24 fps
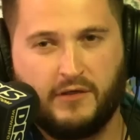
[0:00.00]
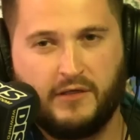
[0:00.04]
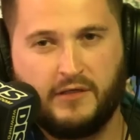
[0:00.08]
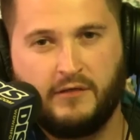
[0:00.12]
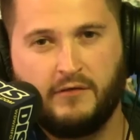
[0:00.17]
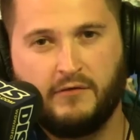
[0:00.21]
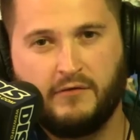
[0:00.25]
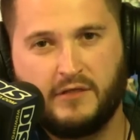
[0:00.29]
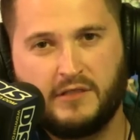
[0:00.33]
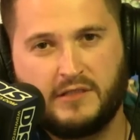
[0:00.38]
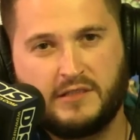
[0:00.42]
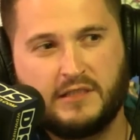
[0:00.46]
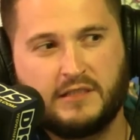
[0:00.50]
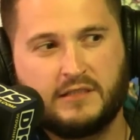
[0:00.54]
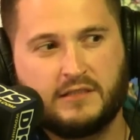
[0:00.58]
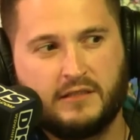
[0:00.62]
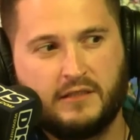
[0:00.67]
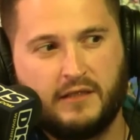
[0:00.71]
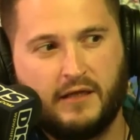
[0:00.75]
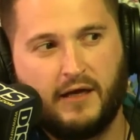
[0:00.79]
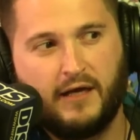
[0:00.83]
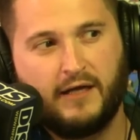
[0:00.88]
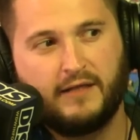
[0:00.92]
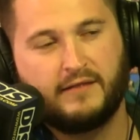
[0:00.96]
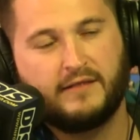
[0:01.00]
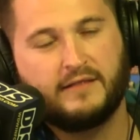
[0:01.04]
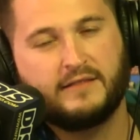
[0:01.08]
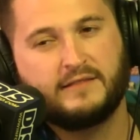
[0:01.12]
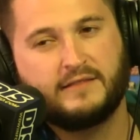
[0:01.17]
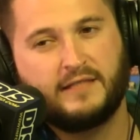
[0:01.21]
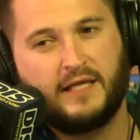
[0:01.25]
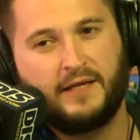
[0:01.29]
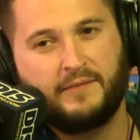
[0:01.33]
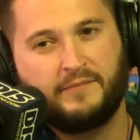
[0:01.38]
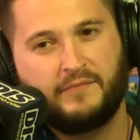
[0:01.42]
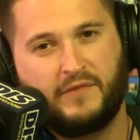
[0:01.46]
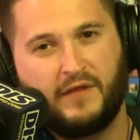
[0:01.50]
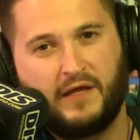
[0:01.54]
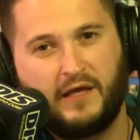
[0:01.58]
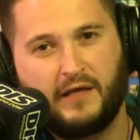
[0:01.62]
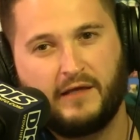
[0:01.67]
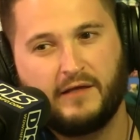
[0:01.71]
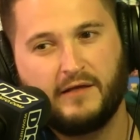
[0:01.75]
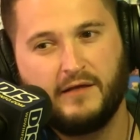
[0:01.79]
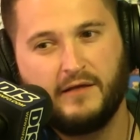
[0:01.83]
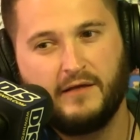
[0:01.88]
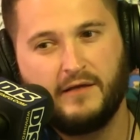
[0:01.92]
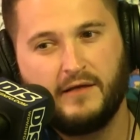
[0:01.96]
I know this is not the same
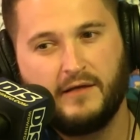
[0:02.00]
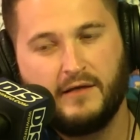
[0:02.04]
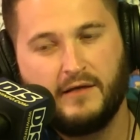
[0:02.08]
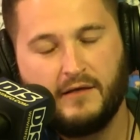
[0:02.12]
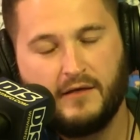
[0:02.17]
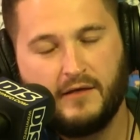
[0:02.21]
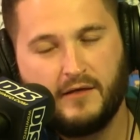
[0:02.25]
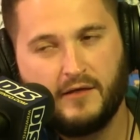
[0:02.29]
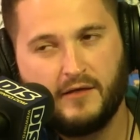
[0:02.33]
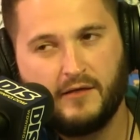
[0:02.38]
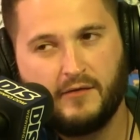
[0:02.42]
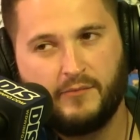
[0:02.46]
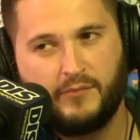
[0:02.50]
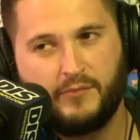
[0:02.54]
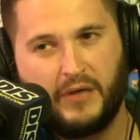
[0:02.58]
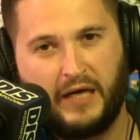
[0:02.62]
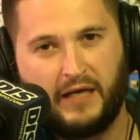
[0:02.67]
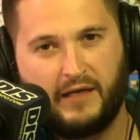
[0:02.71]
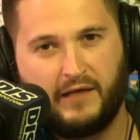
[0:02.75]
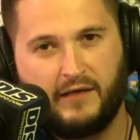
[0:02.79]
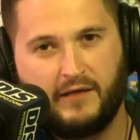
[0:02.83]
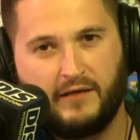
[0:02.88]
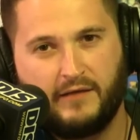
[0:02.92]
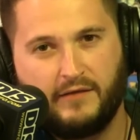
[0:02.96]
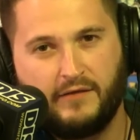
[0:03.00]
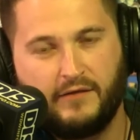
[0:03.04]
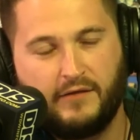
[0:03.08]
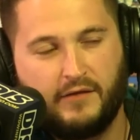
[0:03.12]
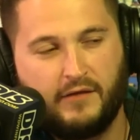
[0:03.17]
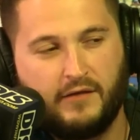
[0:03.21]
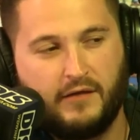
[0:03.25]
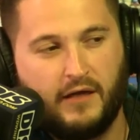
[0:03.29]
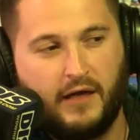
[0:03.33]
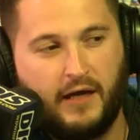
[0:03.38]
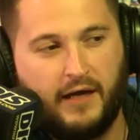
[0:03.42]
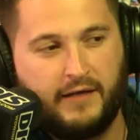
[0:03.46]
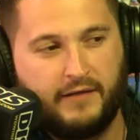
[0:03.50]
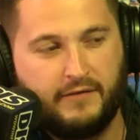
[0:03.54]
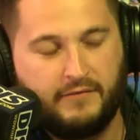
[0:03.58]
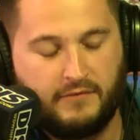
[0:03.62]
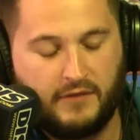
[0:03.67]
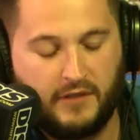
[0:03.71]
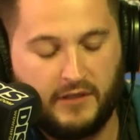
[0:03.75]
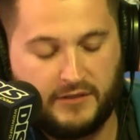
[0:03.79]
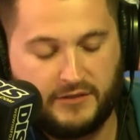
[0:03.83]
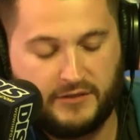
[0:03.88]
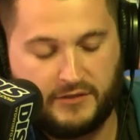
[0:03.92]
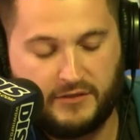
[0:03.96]
thing, but I
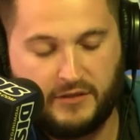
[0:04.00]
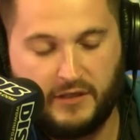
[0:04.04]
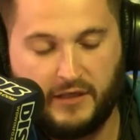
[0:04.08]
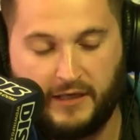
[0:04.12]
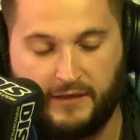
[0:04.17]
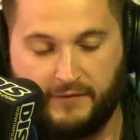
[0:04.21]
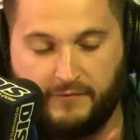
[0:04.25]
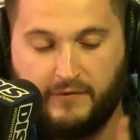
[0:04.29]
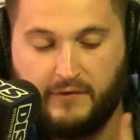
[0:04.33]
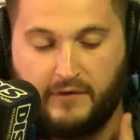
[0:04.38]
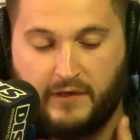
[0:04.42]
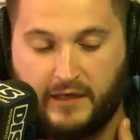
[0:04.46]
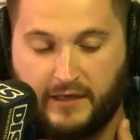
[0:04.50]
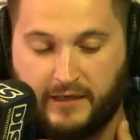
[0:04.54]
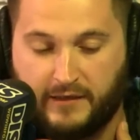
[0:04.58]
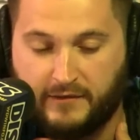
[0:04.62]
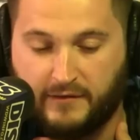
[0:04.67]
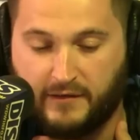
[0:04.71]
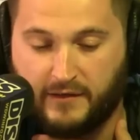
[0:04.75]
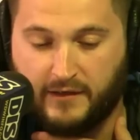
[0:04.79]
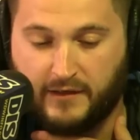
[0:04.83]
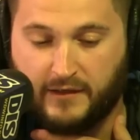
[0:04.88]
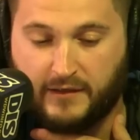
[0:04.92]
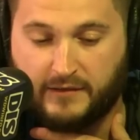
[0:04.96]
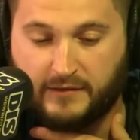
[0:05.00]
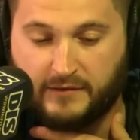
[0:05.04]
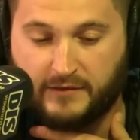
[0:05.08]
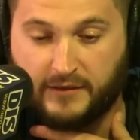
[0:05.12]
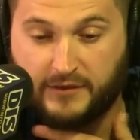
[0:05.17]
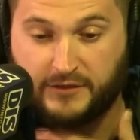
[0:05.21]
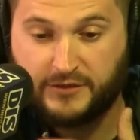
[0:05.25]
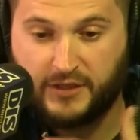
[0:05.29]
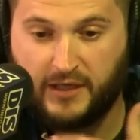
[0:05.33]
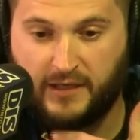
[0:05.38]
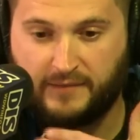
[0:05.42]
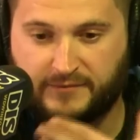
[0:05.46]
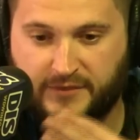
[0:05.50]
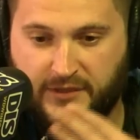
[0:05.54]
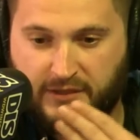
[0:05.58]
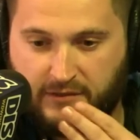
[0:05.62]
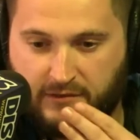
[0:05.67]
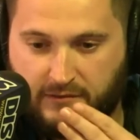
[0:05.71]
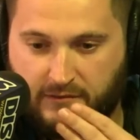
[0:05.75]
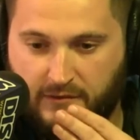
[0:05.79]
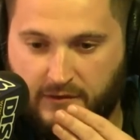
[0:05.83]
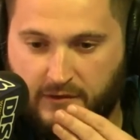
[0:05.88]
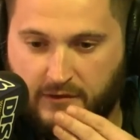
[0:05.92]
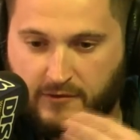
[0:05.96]

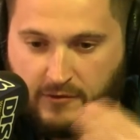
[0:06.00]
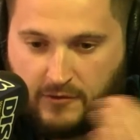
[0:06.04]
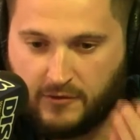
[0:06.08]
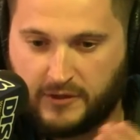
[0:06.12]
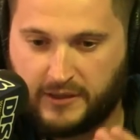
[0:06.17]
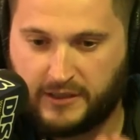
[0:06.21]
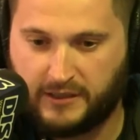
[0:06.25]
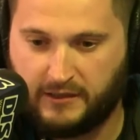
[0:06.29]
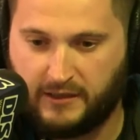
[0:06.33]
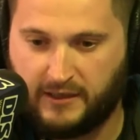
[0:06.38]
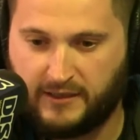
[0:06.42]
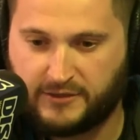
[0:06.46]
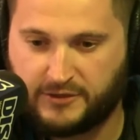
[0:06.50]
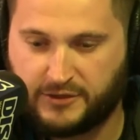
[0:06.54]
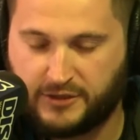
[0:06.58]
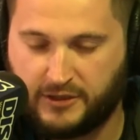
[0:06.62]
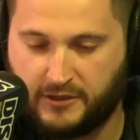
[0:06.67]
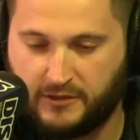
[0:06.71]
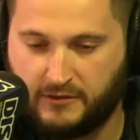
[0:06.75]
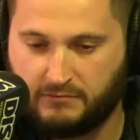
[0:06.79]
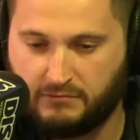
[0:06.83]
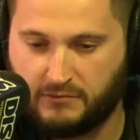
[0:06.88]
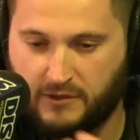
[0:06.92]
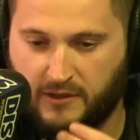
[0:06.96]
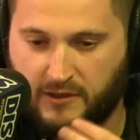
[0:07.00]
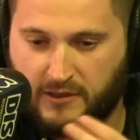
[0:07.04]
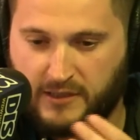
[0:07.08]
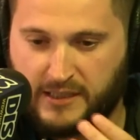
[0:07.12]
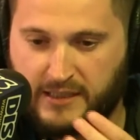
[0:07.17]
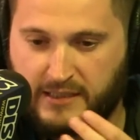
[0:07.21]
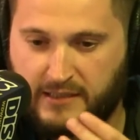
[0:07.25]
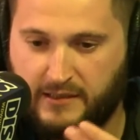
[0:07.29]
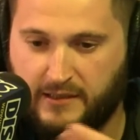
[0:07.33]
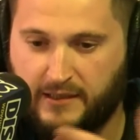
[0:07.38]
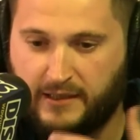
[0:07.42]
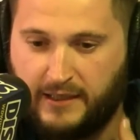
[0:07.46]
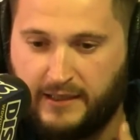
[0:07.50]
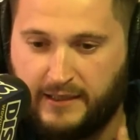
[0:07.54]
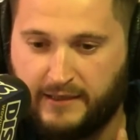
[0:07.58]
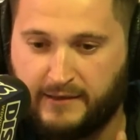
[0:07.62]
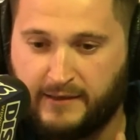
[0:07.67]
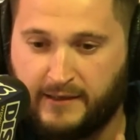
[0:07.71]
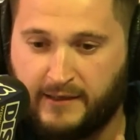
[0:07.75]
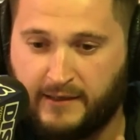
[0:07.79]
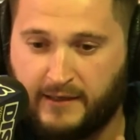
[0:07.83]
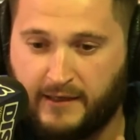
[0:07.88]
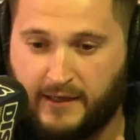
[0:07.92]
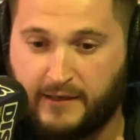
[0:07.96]
adopted a corgi last year, Artie,
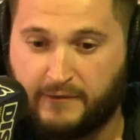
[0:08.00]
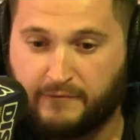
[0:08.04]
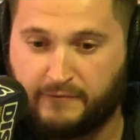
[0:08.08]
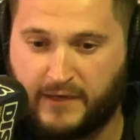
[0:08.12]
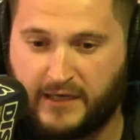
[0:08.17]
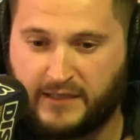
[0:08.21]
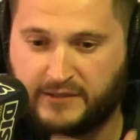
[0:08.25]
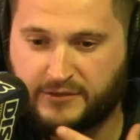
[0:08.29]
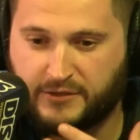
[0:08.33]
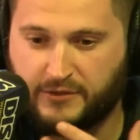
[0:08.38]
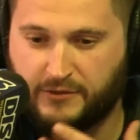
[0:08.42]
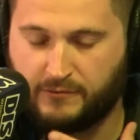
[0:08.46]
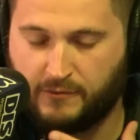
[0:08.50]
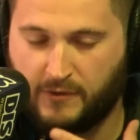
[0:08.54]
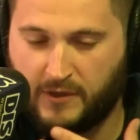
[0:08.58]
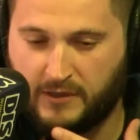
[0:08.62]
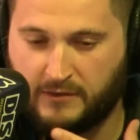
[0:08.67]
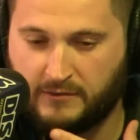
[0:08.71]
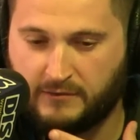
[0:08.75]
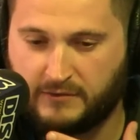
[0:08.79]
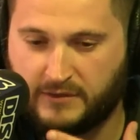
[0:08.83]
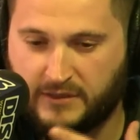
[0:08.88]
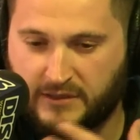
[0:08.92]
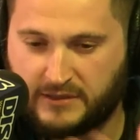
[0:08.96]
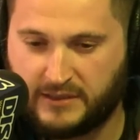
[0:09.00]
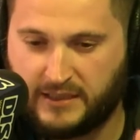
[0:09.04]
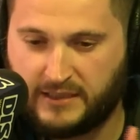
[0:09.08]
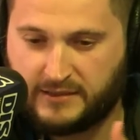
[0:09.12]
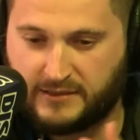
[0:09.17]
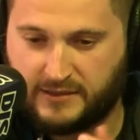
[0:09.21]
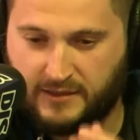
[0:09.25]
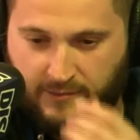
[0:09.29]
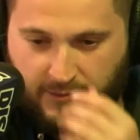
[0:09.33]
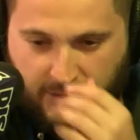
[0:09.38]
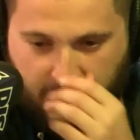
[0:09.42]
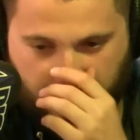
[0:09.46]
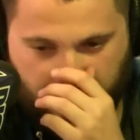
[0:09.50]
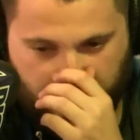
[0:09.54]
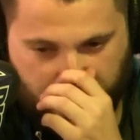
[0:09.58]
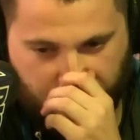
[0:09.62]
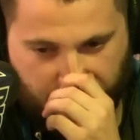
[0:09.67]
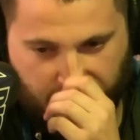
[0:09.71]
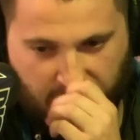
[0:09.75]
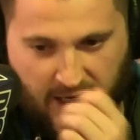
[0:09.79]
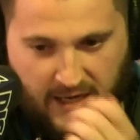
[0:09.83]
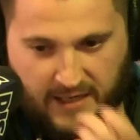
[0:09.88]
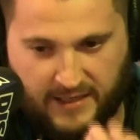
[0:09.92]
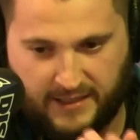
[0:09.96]
and then I rescued one this last summer,
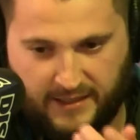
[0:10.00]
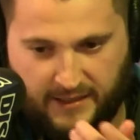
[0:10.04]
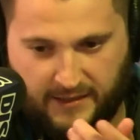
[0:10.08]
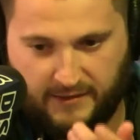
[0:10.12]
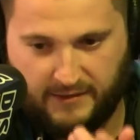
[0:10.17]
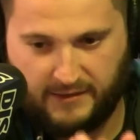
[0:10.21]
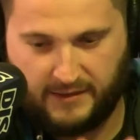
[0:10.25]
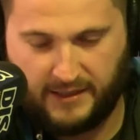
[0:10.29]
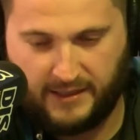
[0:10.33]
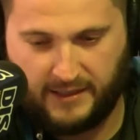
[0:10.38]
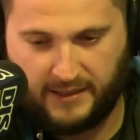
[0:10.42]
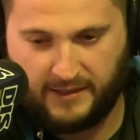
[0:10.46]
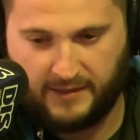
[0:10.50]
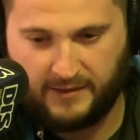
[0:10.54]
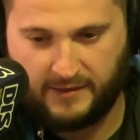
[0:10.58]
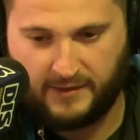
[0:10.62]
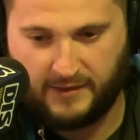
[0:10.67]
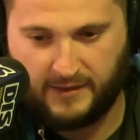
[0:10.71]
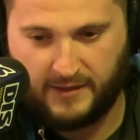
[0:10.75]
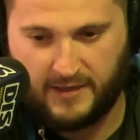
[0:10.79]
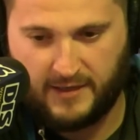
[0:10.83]
Rocket, and